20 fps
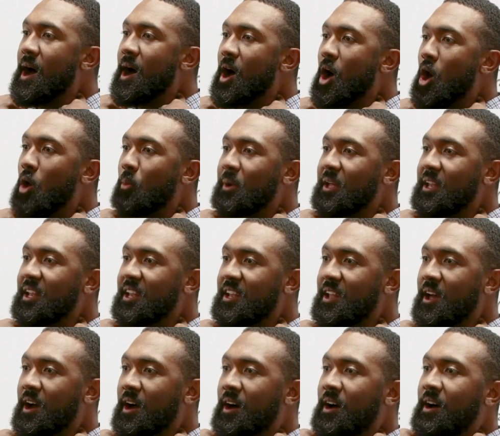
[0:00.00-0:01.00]
open
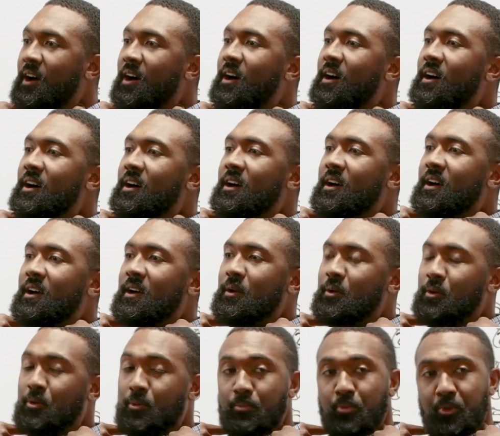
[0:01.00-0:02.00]
and
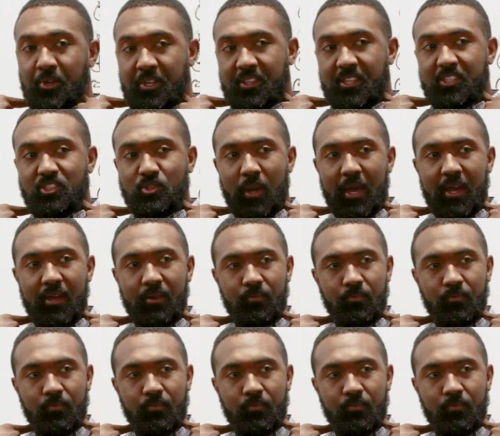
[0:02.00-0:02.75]
breathe this way.